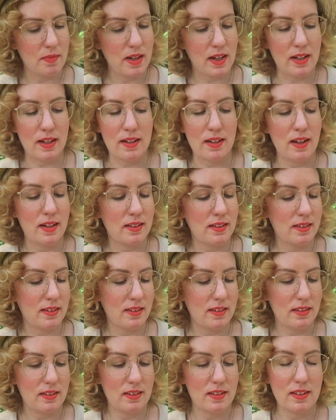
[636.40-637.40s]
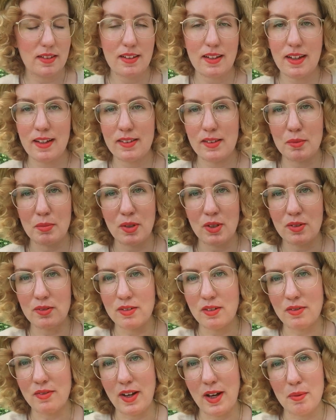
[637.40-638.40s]
and it's a
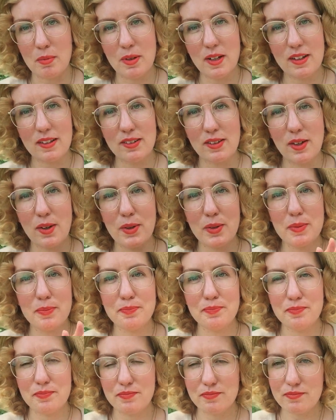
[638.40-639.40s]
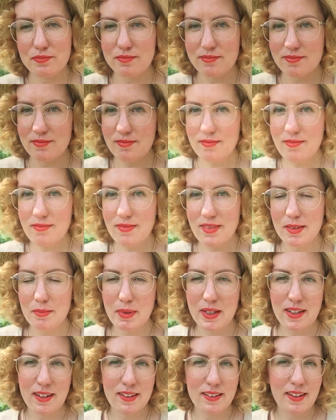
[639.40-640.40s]
beautiful fabric. So
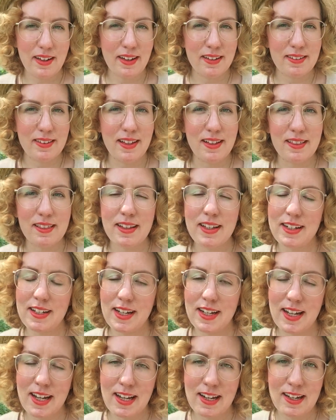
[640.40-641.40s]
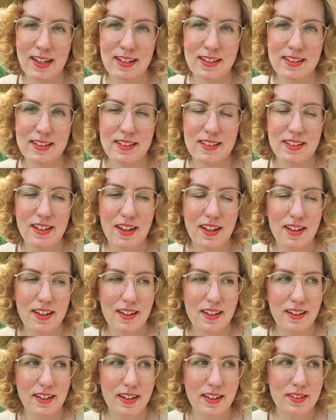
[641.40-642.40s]
because it has that linen in it,
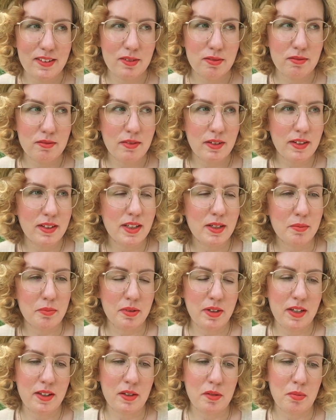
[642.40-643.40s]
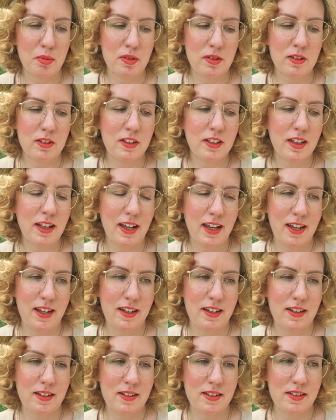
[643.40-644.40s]
it's really breathable
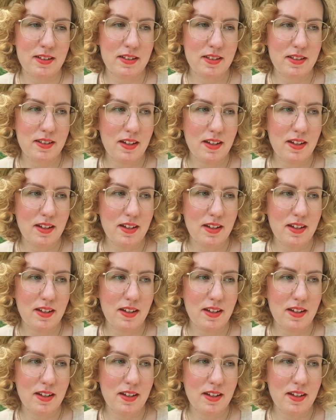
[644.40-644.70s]
and